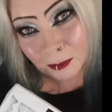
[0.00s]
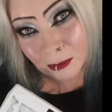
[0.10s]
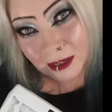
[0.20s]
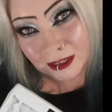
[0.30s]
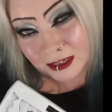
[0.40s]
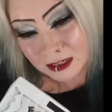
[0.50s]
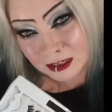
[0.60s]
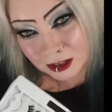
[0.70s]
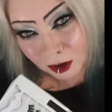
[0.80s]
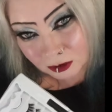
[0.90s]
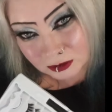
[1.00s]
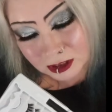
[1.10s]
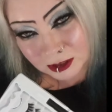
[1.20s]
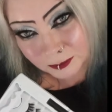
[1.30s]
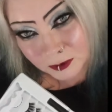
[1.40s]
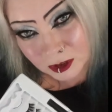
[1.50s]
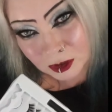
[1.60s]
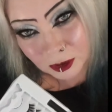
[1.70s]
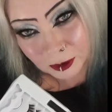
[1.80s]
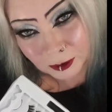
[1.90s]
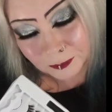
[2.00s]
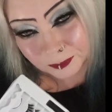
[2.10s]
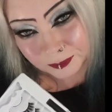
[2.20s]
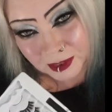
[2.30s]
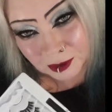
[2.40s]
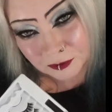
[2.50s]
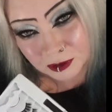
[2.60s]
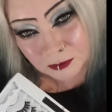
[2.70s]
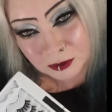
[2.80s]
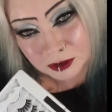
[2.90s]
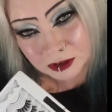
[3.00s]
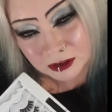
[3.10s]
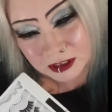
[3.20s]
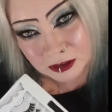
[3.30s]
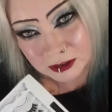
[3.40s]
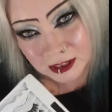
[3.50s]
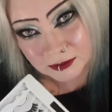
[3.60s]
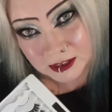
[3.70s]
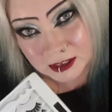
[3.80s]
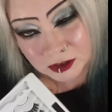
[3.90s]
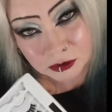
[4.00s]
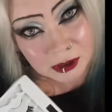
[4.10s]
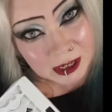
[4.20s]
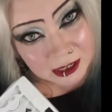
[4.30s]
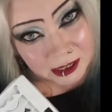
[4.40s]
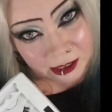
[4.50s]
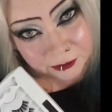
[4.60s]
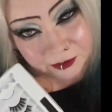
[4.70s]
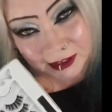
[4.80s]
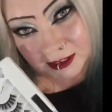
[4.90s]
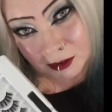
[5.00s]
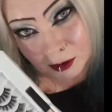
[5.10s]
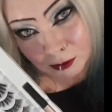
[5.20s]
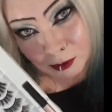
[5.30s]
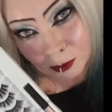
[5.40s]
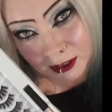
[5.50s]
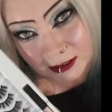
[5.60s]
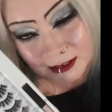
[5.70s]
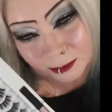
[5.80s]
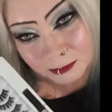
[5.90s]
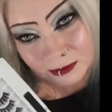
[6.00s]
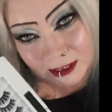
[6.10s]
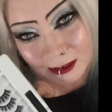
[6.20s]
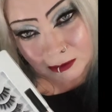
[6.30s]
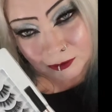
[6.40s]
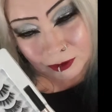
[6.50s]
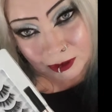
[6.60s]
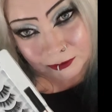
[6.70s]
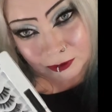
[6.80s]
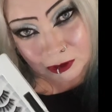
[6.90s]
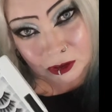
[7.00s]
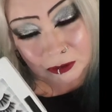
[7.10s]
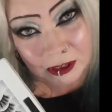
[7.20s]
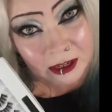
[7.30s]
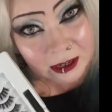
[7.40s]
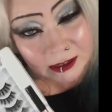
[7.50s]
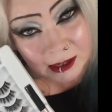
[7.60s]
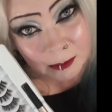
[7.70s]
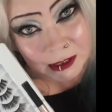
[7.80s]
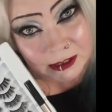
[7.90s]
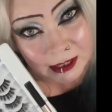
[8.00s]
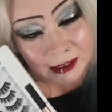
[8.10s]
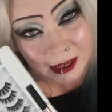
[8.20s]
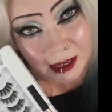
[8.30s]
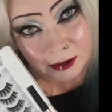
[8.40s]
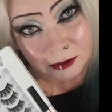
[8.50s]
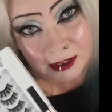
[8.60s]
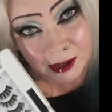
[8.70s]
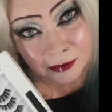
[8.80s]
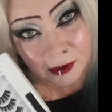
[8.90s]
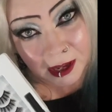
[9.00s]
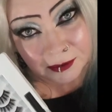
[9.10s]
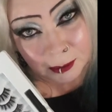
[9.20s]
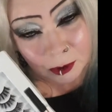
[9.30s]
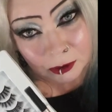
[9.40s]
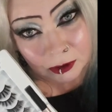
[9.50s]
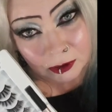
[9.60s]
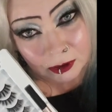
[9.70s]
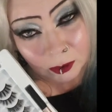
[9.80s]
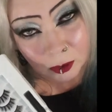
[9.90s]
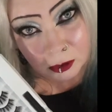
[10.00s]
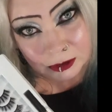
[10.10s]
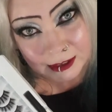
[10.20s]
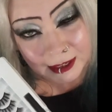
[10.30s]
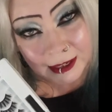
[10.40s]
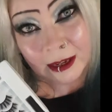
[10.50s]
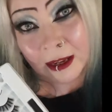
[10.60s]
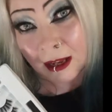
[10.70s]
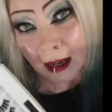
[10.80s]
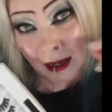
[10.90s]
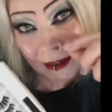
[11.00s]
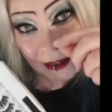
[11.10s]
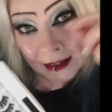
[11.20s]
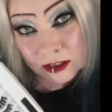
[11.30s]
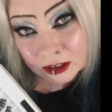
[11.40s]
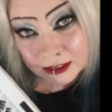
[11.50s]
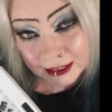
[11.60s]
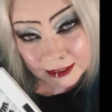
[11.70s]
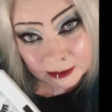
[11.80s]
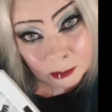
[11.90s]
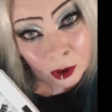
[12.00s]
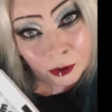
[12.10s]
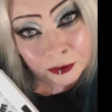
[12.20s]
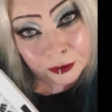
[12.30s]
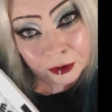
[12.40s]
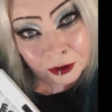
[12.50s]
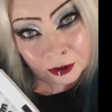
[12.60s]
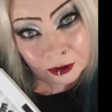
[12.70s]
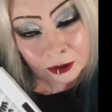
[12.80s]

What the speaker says: But my glasses don't. So I thought I wanted to give this a try. If I need to go away sometimes for a photo shoot, that means that I don't have to have them on all day. I can actually take them off